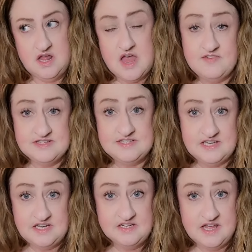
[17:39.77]
haven't
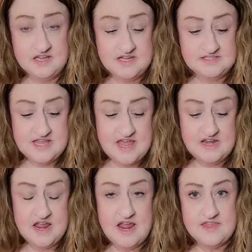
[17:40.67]
seen, like I
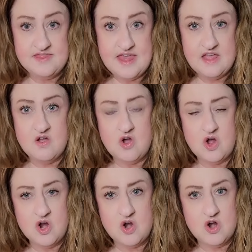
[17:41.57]
said, and they
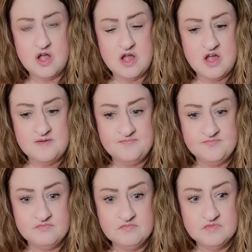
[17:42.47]
are,
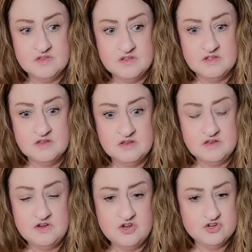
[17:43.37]

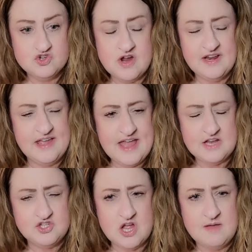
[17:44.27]
you're trying to
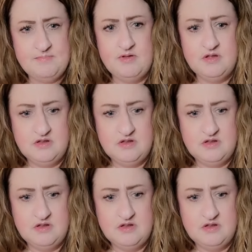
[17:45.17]
catch up.